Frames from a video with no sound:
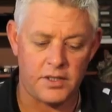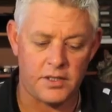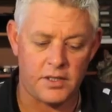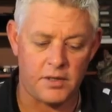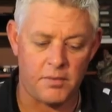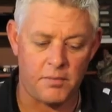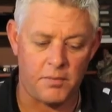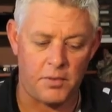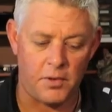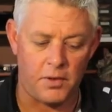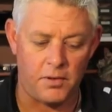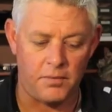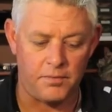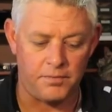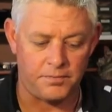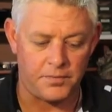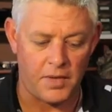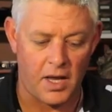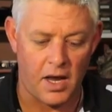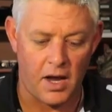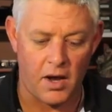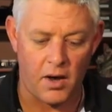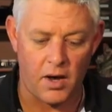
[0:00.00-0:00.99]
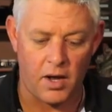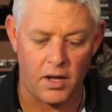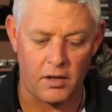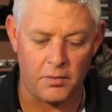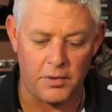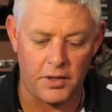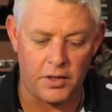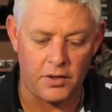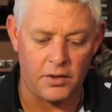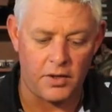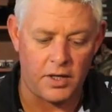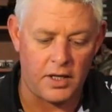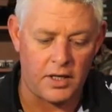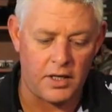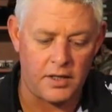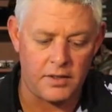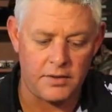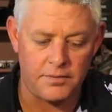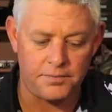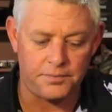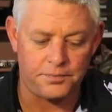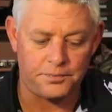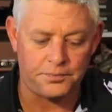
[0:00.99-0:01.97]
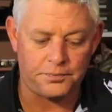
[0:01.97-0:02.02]
simple how I'll be doing
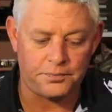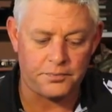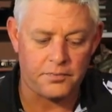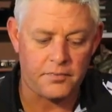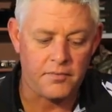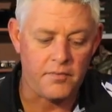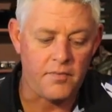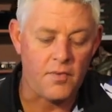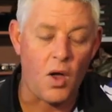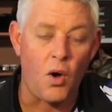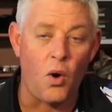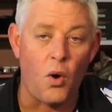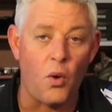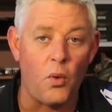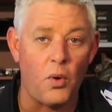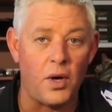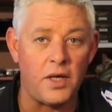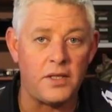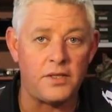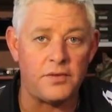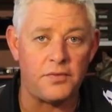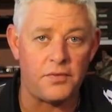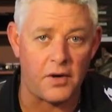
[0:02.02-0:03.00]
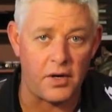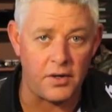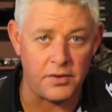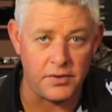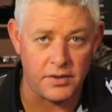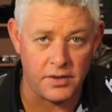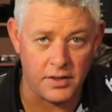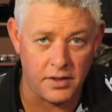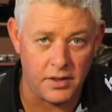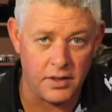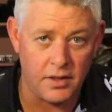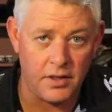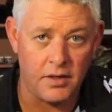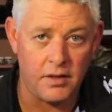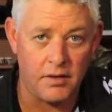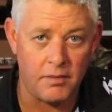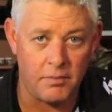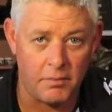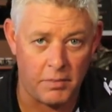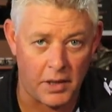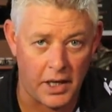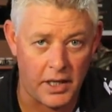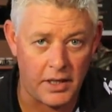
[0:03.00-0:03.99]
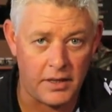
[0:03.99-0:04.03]
it. Always frozen
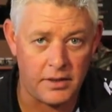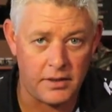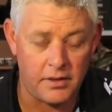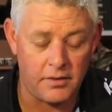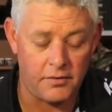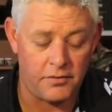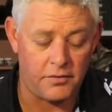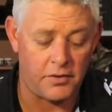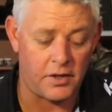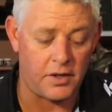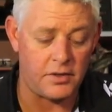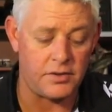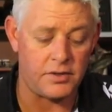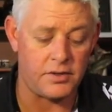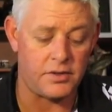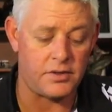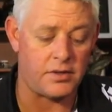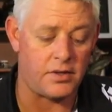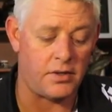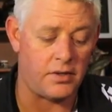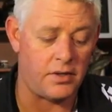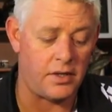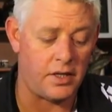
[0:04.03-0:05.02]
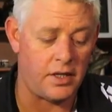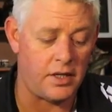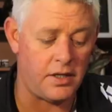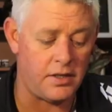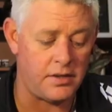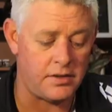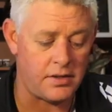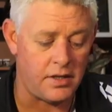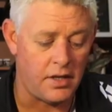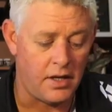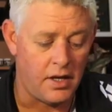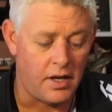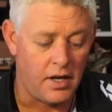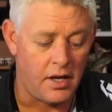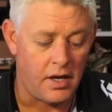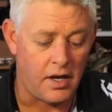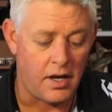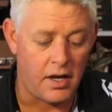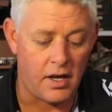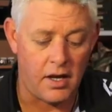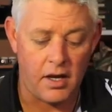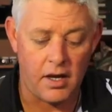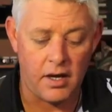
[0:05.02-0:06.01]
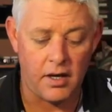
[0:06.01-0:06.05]
bait, frozen sardines.
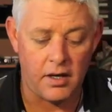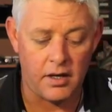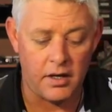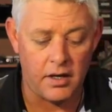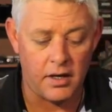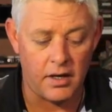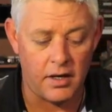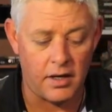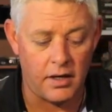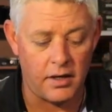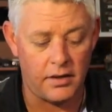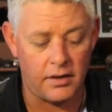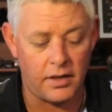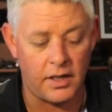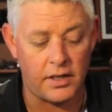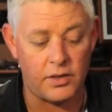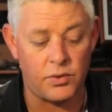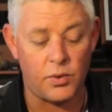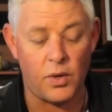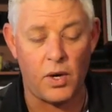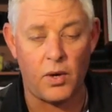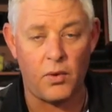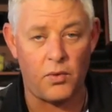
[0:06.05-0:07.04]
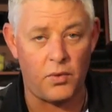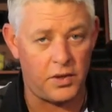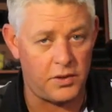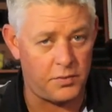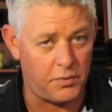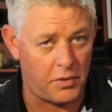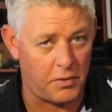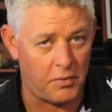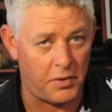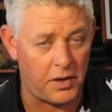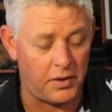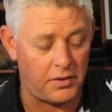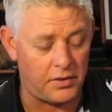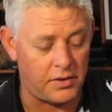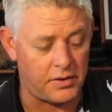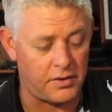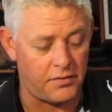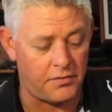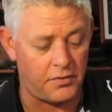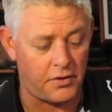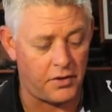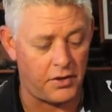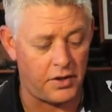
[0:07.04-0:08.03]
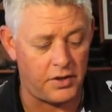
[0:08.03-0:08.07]
And that's why I always promote the
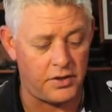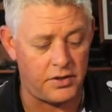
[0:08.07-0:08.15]
Safari